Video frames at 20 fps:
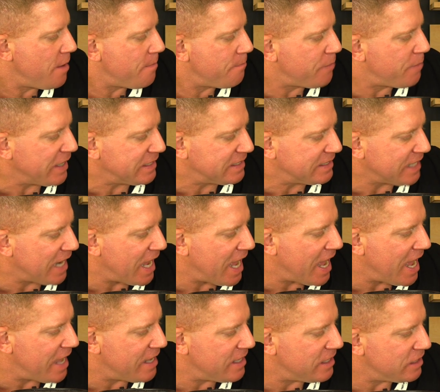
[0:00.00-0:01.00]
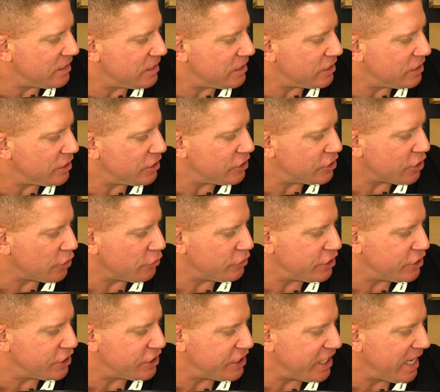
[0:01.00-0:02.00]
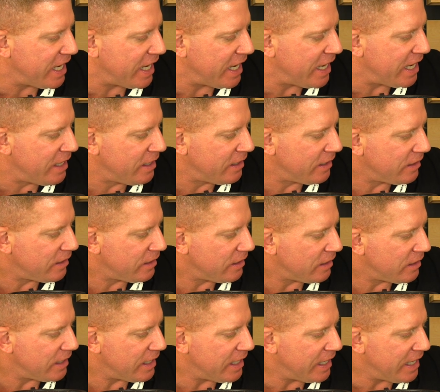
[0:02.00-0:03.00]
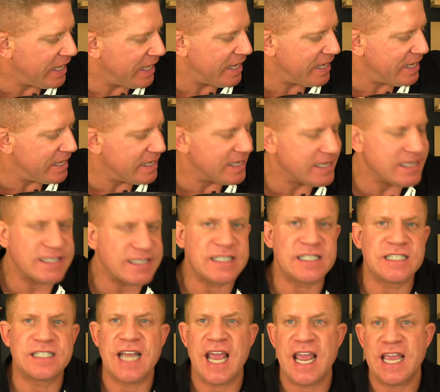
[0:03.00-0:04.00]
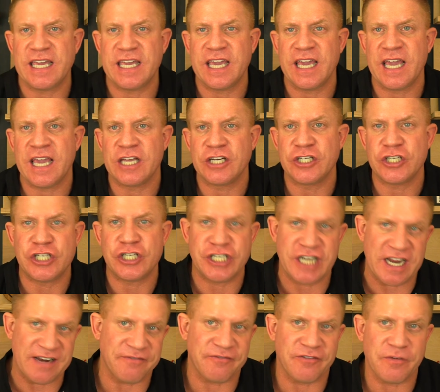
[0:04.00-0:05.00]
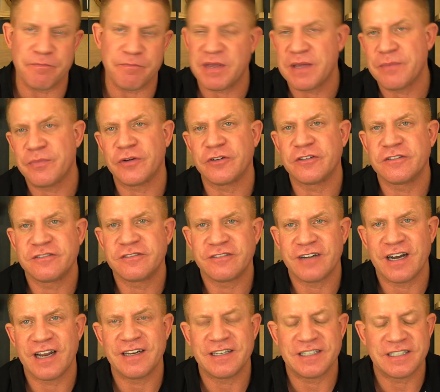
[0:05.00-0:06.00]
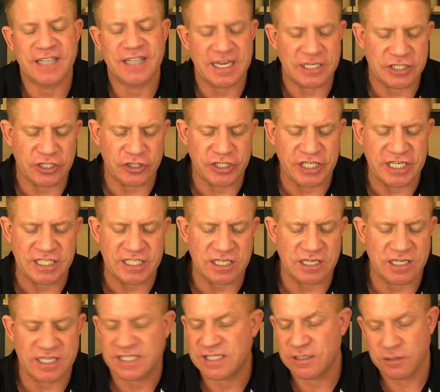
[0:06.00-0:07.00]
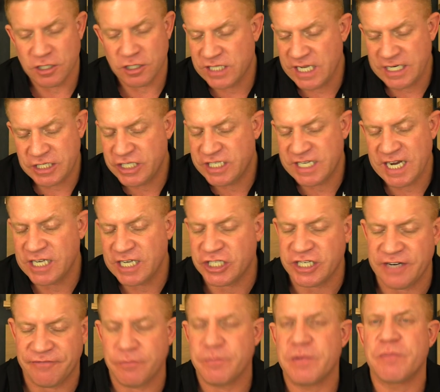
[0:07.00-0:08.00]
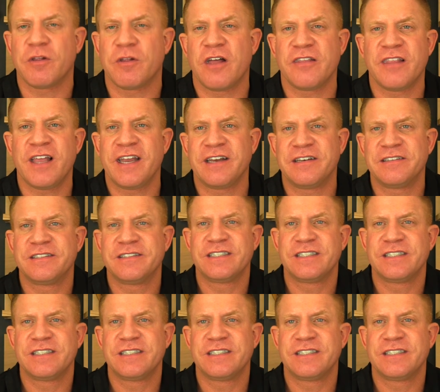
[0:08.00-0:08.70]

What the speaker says: But so she is taking shit from people, right? Like, so it looks like she's taking shit from people online.